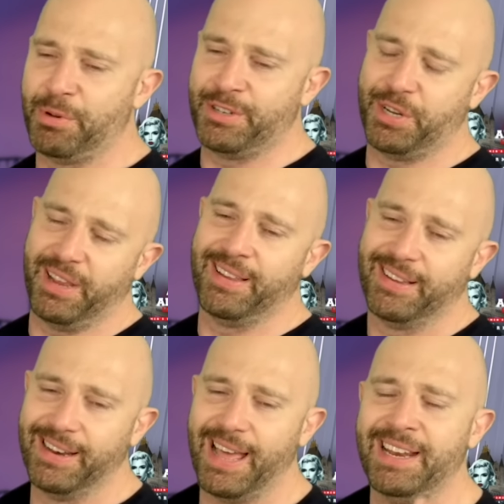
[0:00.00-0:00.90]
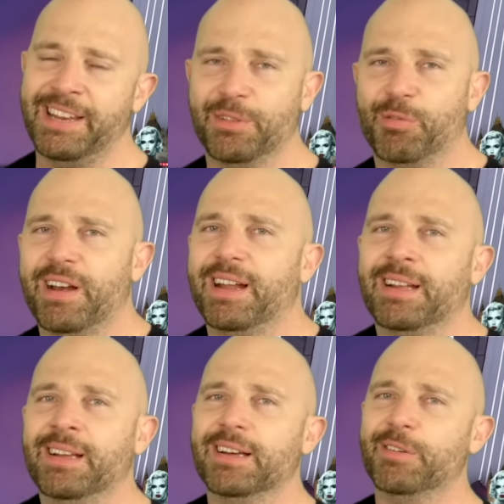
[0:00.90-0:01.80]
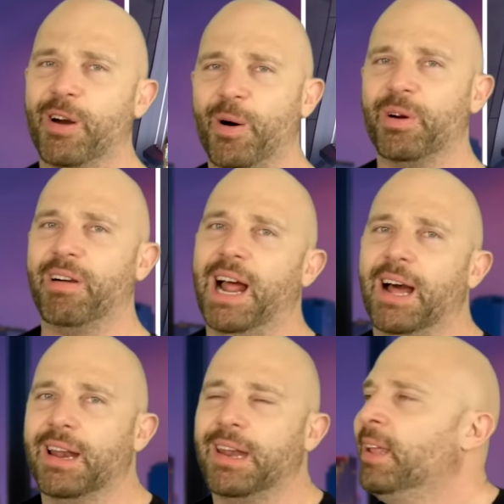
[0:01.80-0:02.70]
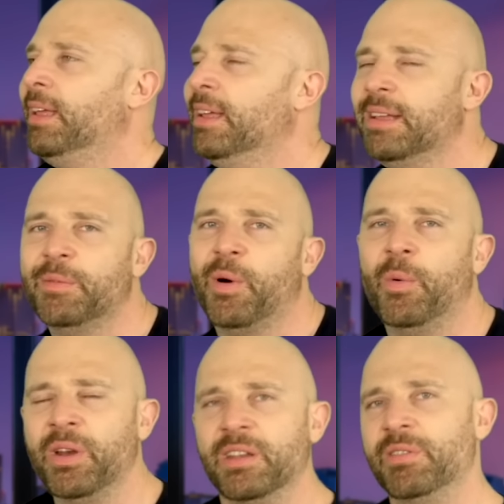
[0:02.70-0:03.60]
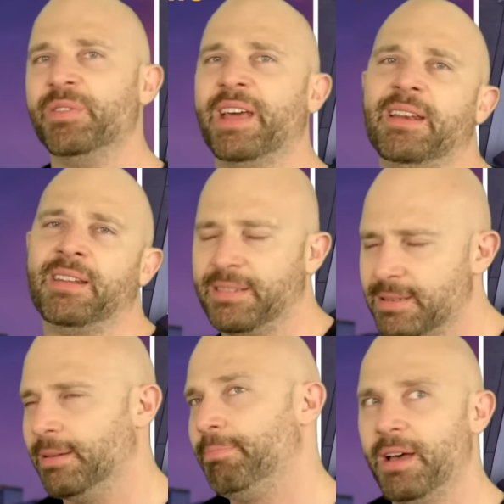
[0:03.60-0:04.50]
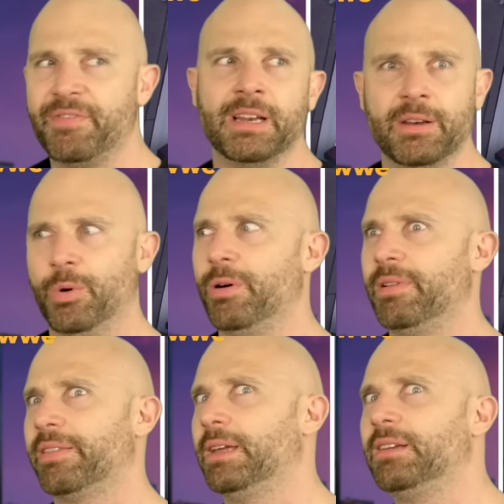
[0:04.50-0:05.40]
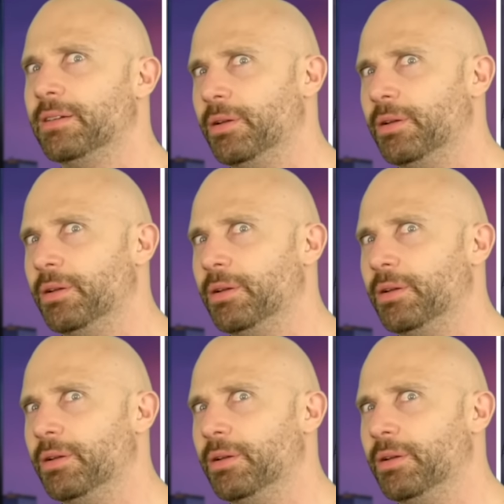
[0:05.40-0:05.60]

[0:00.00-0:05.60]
when she laid in the ring and rolled around. Why wouldn't you do that? It's a perfectly normal thing to